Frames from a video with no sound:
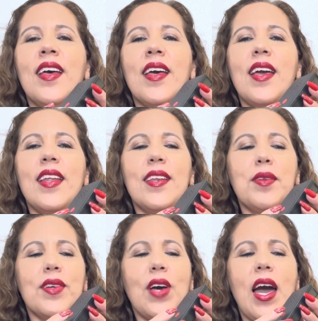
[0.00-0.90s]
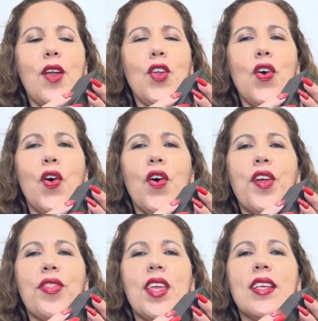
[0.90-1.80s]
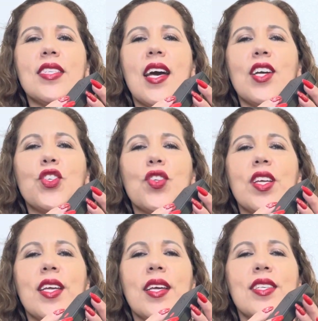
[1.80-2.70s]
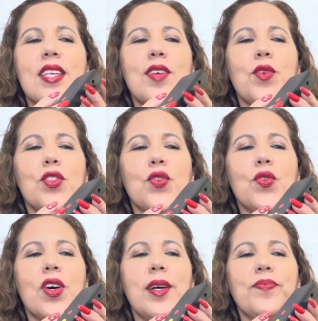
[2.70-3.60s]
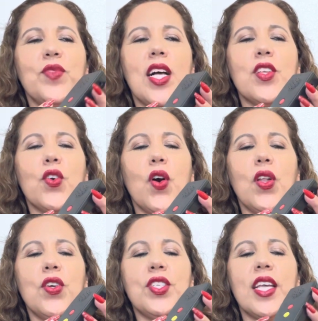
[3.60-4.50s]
And I don't know, other things actually is able to tell you colors.